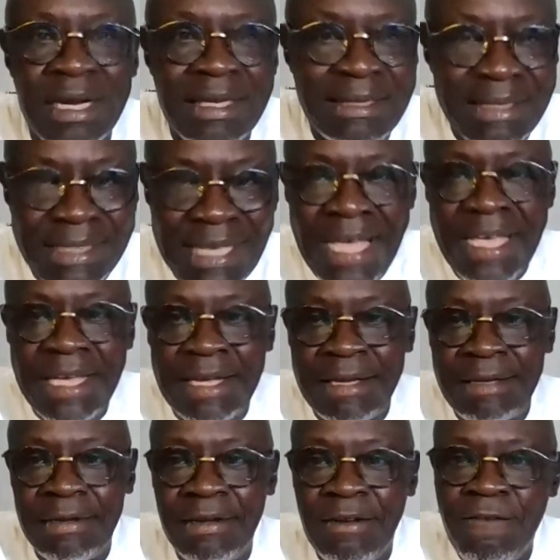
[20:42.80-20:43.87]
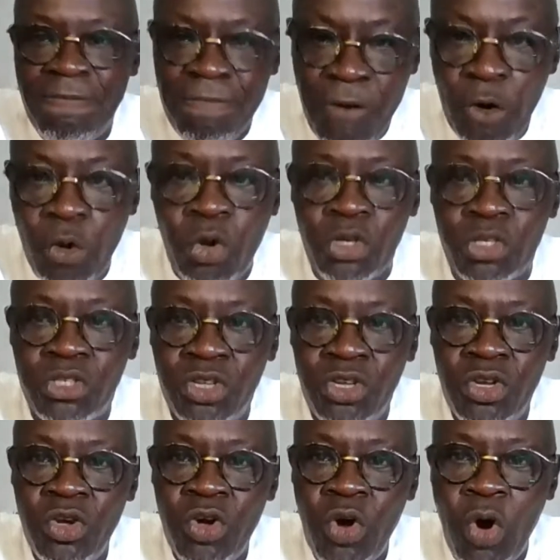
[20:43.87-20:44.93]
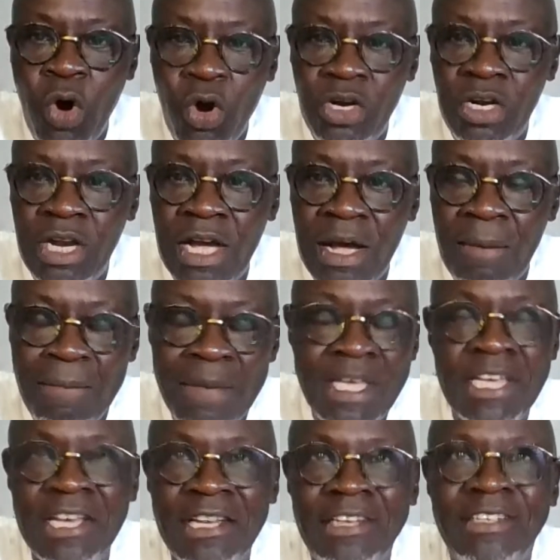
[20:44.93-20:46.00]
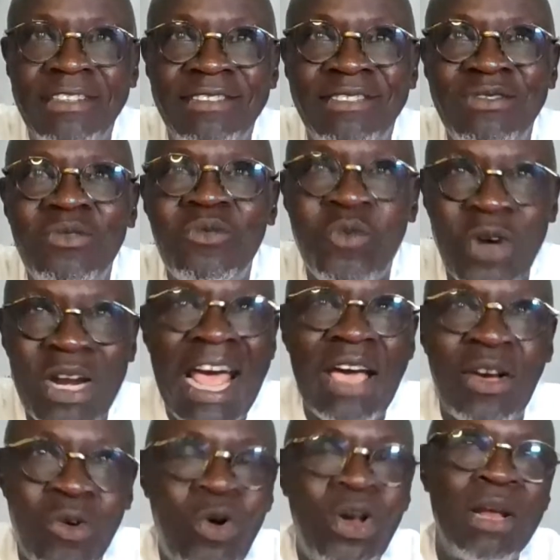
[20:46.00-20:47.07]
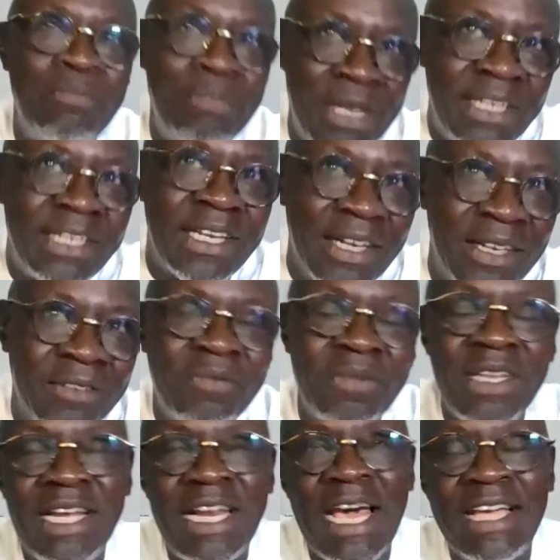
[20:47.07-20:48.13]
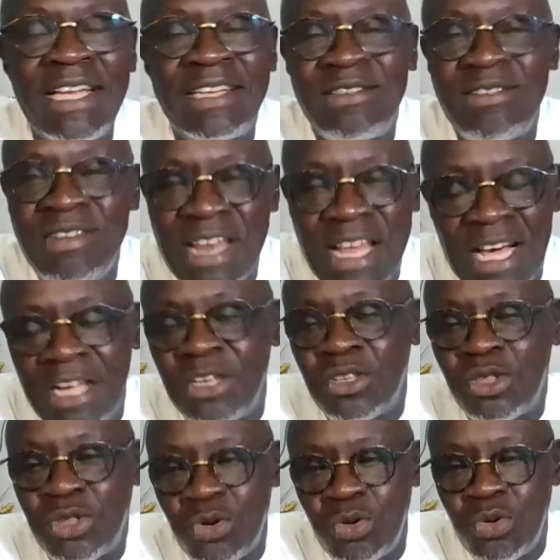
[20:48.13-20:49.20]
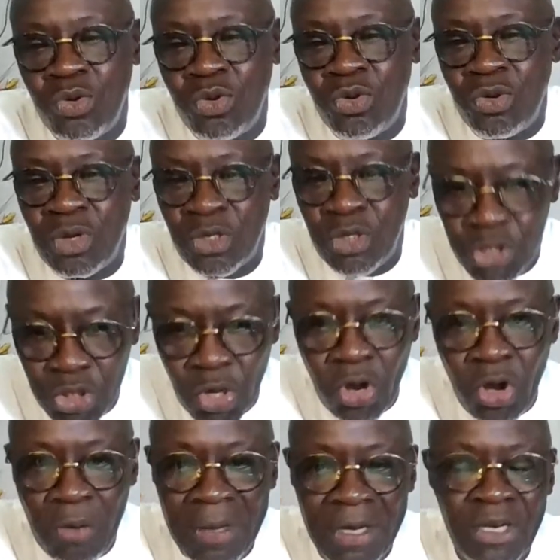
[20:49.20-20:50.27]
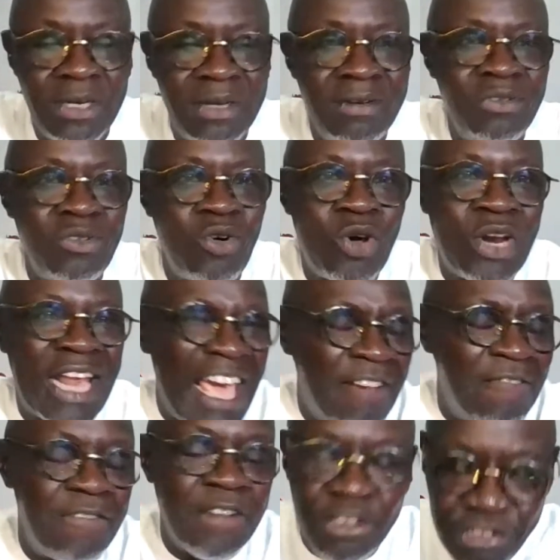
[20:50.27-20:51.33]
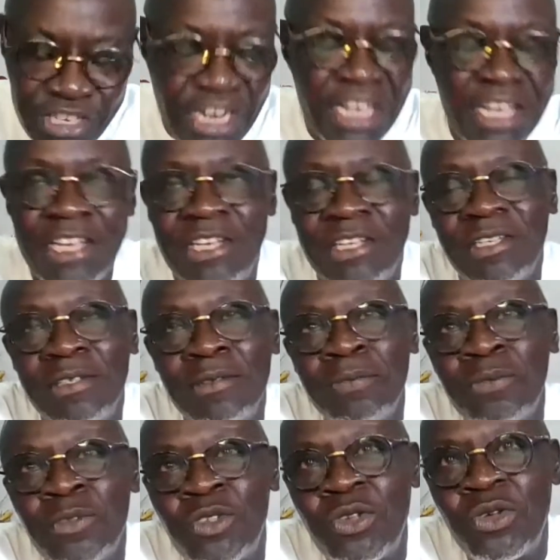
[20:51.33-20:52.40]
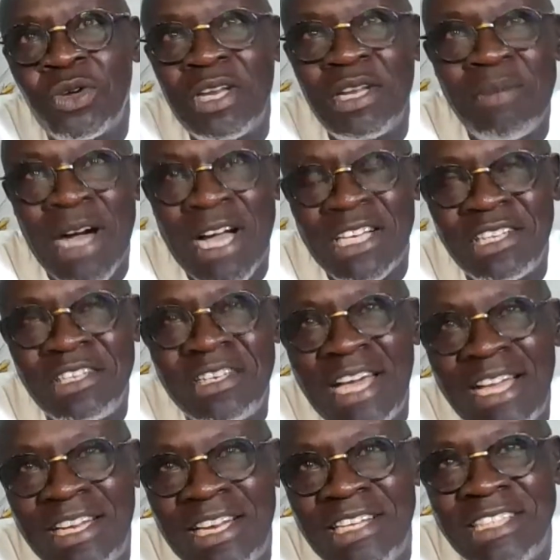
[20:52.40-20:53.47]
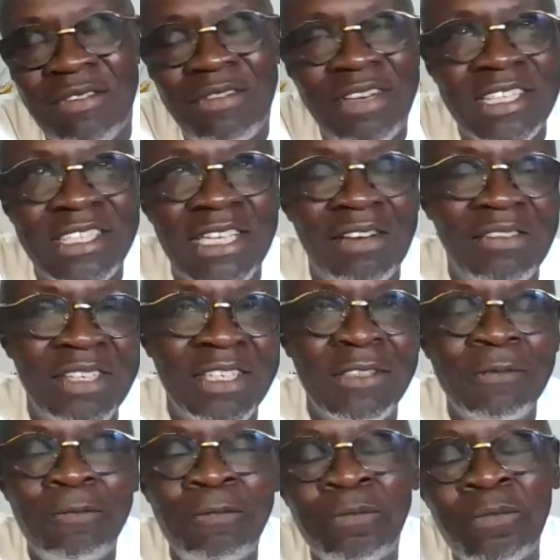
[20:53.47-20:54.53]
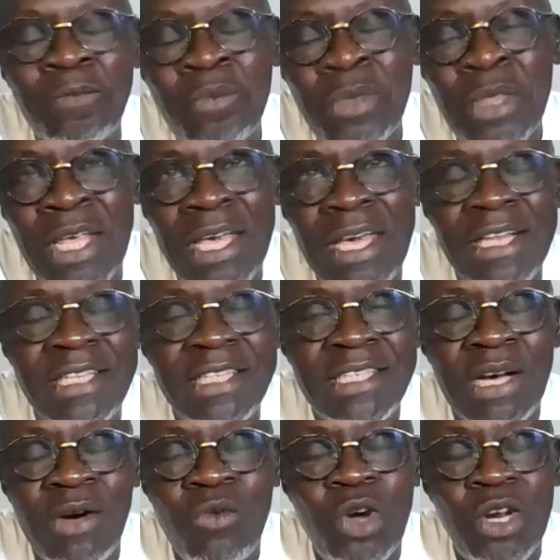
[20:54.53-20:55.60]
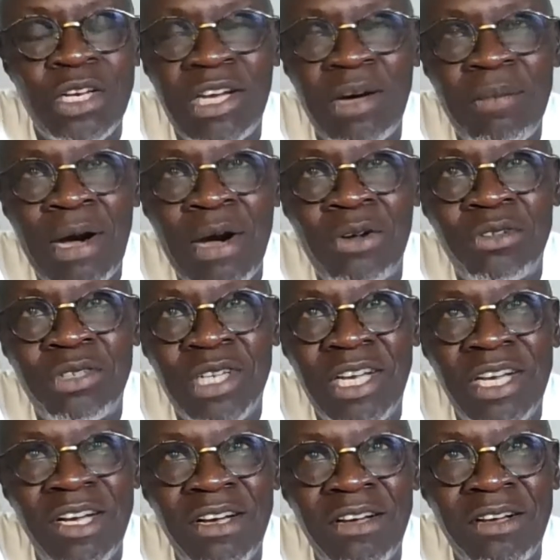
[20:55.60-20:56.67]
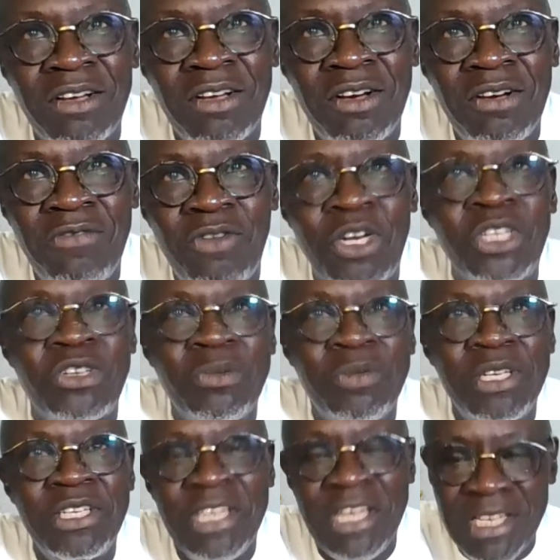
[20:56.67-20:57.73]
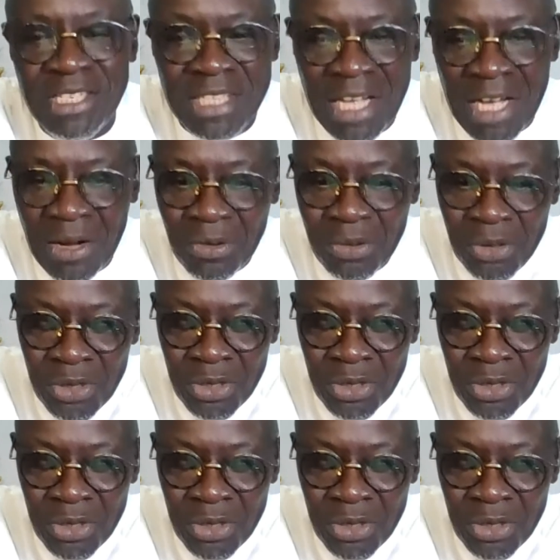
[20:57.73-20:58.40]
staying focused on being what I call a builder. And I learned through the job and on every trade. So you can imagine 1977 it's what about 40 something years now,